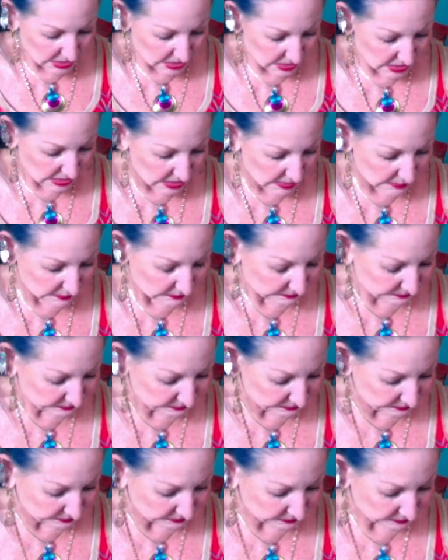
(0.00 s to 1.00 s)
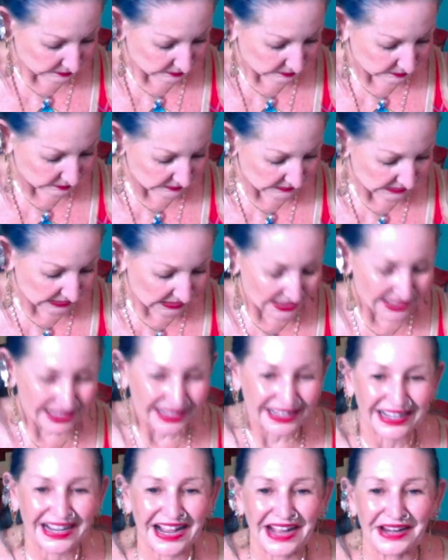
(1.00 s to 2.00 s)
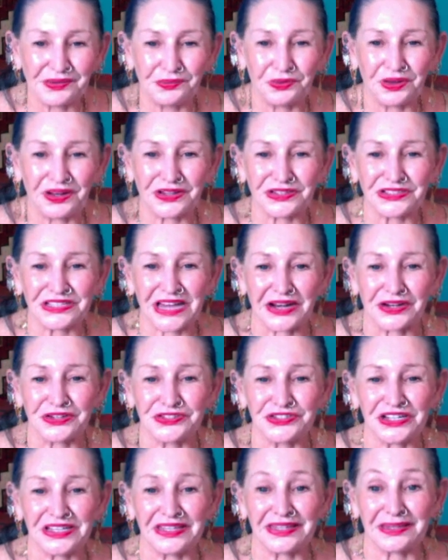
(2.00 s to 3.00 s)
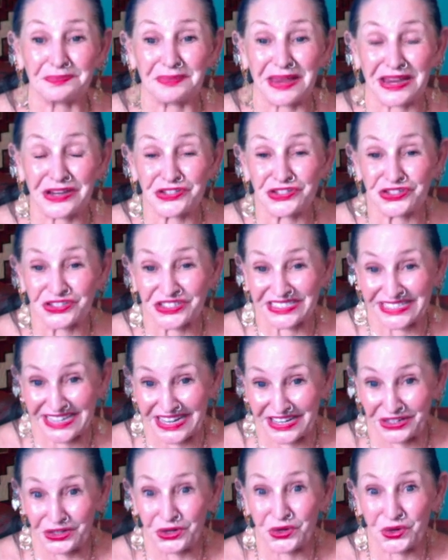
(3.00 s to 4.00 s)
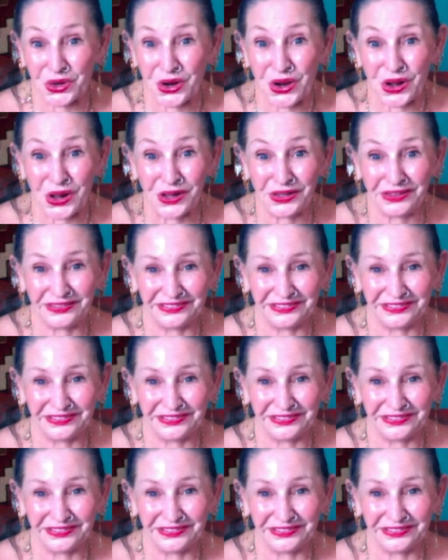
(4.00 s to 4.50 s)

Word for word: um, kind of one of those energy that makes your skin crawl